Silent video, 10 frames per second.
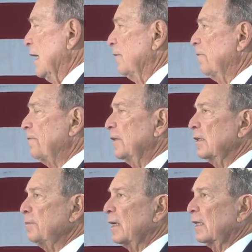And
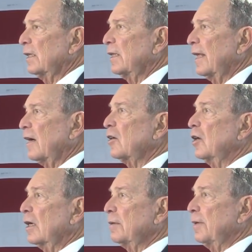fundamentally, they are
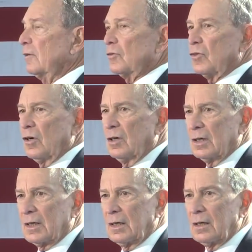not about
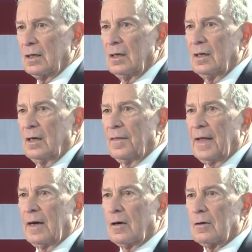talking,
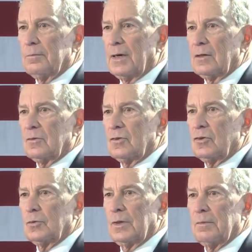they are about
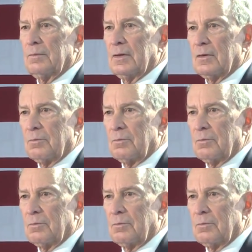doing,